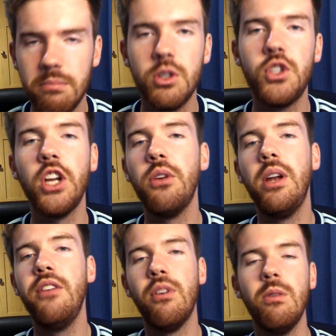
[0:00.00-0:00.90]
But
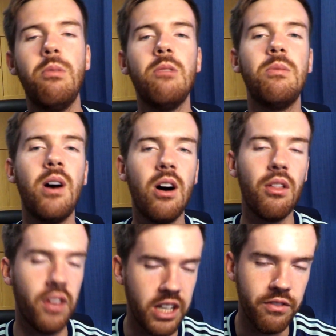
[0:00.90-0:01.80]
genuinely, from the bottom of my heart,
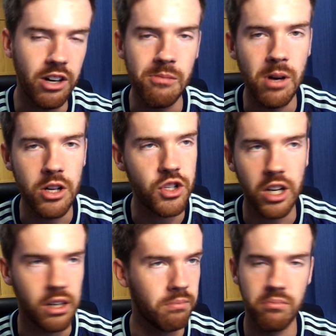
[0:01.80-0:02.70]
thank you very much.
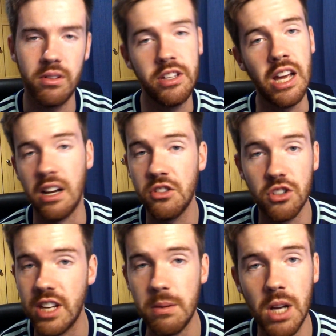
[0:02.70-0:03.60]
And yeah, let's
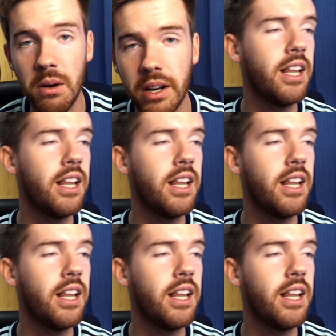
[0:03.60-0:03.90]
just keep going.